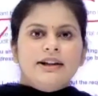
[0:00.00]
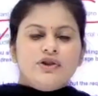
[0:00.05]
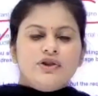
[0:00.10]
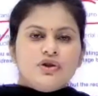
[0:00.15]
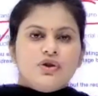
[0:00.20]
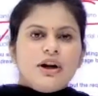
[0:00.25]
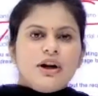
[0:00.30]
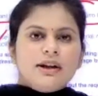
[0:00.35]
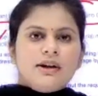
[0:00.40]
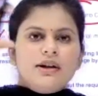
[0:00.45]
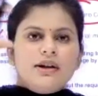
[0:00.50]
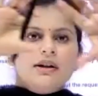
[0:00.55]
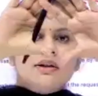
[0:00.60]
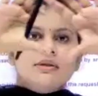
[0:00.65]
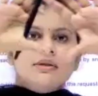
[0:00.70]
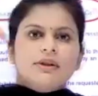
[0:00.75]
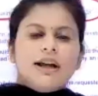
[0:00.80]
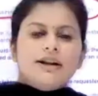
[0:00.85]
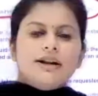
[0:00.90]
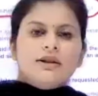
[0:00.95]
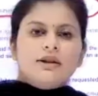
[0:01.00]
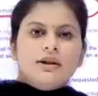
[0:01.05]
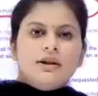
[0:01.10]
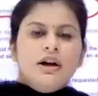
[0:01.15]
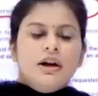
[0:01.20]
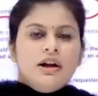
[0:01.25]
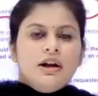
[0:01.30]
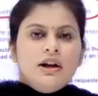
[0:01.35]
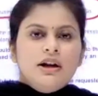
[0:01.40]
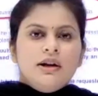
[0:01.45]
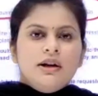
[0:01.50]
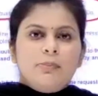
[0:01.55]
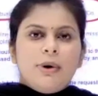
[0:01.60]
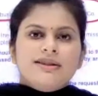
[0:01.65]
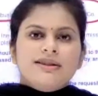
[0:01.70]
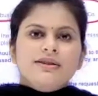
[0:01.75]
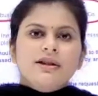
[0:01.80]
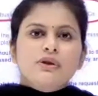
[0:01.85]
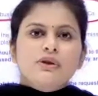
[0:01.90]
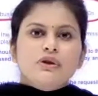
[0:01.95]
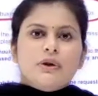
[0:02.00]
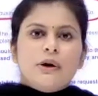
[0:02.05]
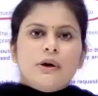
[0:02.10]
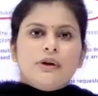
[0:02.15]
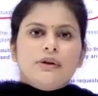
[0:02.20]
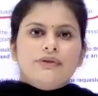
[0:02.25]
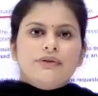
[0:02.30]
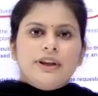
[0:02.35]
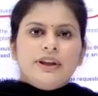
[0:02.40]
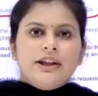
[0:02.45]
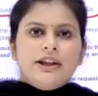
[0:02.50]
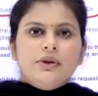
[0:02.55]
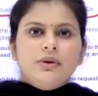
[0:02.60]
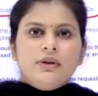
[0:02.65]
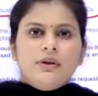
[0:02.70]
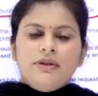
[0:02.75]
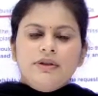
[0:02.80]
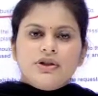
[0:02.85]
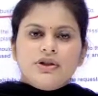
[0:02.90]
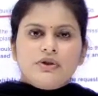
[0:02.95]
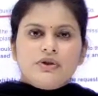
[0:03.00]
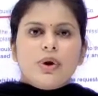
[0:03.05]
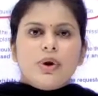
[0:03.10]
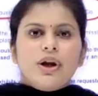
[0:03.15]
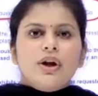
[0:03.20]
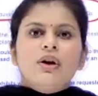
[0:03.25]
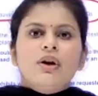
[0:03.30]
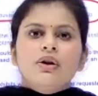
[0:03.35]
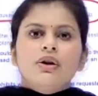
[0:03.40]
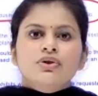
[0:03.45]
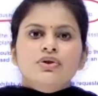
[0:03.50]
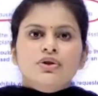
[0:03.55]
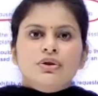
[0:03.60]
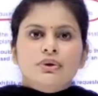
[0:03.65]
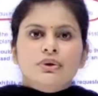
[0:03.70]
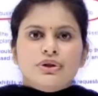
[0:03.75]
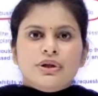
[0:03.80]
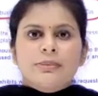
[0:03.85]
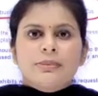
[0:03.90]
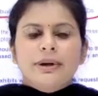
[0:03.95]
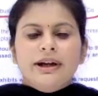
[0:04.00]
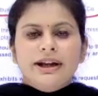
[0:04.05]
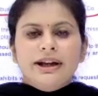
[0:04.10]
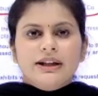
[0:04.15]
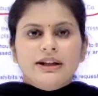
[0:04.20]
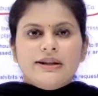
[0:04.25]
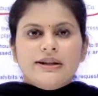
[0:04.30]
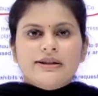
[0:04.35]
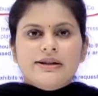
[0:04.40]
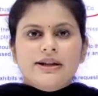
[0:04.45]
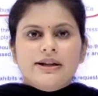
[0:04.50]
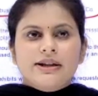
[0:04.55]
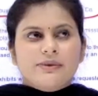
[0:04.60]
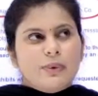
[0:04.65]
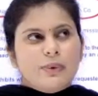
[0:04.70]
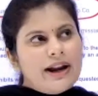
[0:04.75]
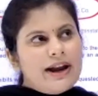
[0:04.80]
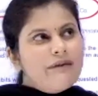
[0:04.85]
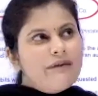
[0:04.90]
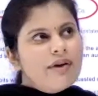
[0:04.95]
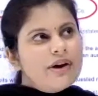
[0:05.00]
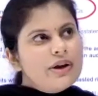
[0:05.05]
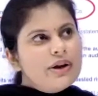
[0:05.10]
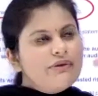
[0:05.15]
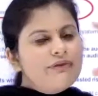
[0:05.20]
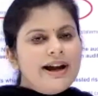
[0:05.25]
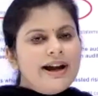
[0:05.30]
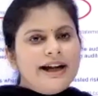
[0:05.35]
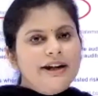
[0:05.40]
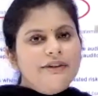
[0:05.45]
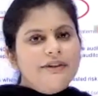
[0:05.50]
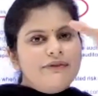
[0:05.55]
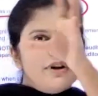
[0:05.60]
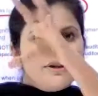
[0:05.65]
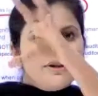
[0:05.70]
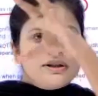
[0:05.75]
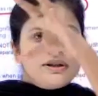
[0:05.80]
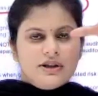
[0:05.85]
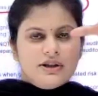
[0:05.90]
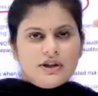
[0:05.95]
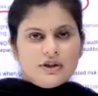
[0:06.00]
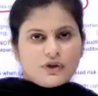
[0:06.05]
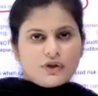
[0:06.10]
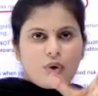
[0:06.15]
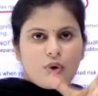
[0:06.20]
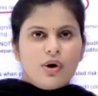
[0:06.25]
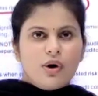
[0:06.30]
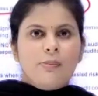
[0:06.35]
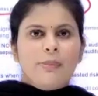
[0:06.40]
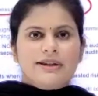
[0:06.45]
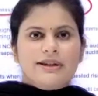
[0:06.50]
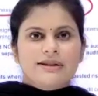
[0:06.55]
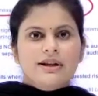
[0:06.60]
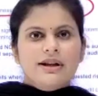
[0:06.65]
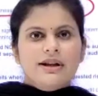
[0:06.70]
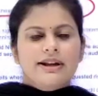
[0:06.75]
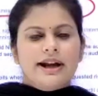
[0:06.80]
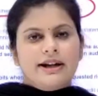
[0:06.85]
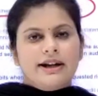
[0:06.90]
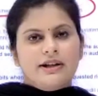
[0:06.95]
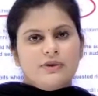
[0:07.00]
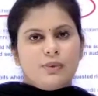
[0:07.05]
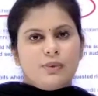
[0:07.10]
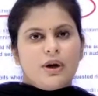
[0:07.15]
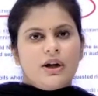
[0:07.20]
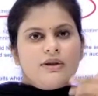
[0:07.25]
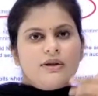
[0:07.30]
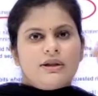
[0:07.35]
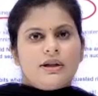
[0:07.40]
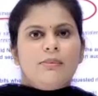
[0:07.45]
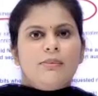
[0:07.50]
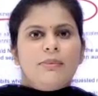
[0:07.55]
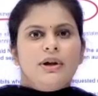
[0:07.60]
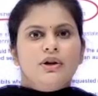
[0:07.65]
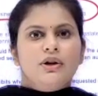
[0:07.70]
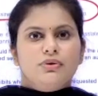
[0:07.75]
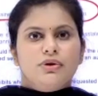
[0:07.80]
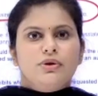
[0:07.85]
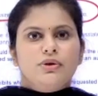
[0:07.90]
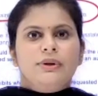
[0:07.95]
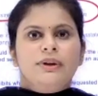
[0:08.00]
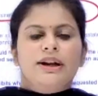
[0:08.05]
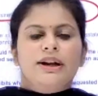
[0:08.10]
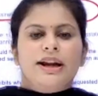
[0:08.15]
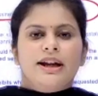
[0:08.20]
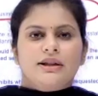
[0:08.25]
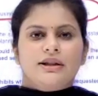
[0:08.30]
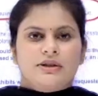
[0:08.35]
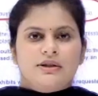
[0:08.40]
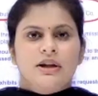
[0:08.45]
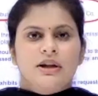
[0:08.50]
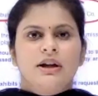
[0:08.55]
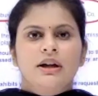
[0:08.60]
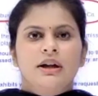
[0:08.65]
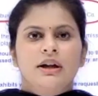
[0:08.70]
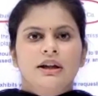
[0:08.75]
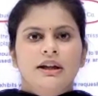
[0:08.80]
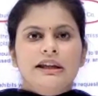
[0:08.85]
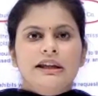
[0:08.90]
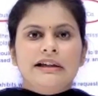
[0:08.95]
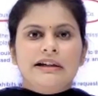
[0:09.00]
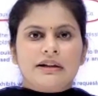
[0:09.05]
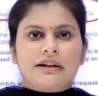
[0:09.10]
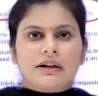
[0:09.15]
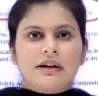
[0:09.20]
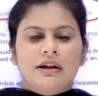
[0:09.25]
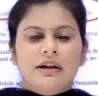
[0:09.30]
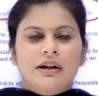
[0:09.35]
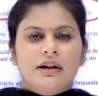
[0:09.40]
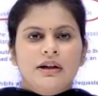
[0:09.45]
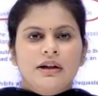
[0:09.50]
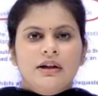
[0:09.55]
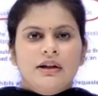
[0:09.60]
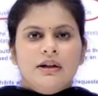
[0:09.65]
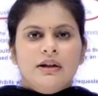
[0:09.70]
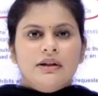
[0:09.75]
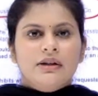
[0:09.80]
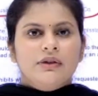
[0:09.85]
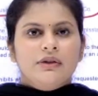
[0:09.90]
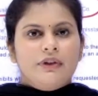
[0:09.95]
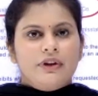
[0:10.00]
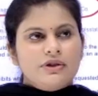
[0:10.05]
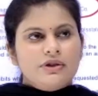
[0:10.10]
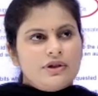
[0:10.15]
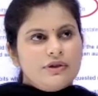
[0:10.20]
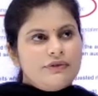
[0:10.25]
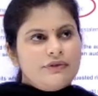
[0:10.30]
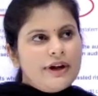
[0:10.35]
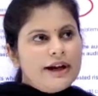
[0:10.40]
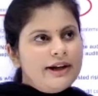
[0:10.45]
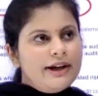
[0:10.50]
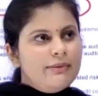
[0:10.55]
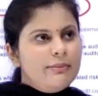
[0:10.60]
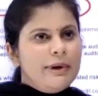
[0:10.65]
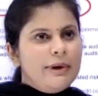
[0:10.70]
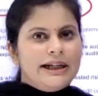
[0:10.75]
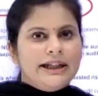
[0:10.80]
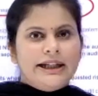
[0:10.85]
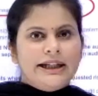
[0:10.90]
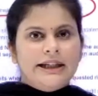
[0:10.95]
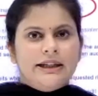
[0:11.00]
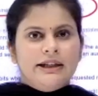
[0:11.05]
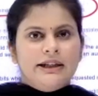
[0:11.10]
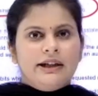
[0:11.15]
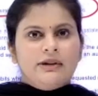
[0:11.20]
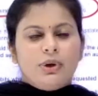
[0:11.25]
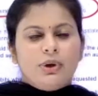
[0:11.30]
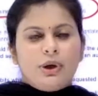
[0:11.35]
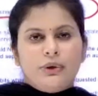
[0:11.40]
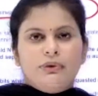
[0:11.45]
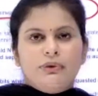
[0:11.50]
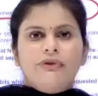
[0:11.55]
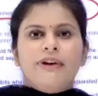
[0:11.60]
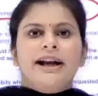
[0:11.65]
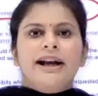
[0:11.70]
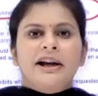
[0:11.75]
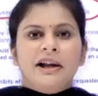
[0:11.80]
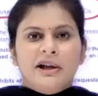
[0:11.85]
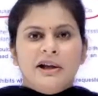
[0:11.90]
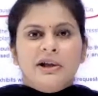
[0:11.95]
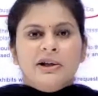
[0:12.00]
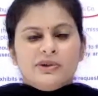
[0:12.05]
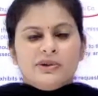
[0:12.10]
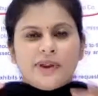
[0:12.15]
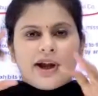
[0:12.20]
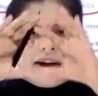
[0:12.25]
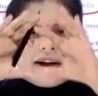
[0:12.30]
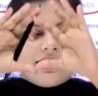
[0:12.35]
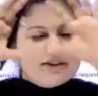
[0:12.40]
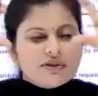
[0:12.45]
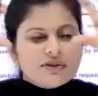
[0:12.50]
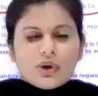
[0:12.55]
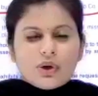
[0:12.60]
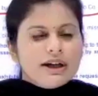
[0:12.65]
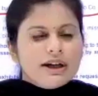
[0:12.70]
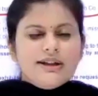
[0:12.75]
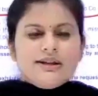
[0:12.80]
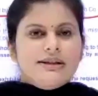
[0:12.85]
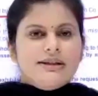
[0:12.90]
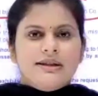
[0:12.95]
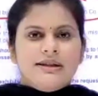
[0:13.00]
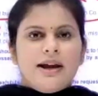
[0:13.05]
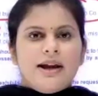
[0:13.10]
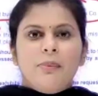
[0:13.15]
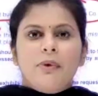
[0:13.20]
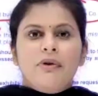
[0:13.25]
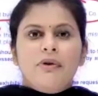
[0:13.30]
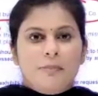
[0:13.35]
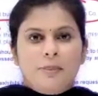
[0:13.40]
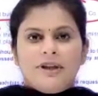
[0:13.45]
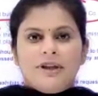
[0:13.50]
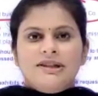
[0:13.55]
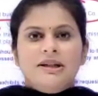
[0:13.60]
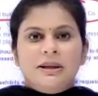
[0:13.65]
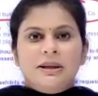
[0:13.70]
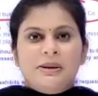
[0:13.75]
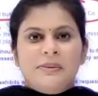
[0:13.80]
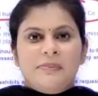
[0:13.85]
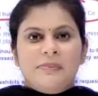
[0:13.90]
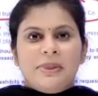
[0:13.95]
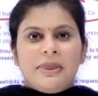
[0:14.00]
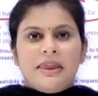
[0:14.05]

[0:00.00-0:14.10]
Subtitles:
It's not that puzzle sort of thing, which is going on social media these days. Whatever you find first in this whole puzzle, that is what is coming to you in the next year. So first you find money here, what you find. So that is not this type of puzzle.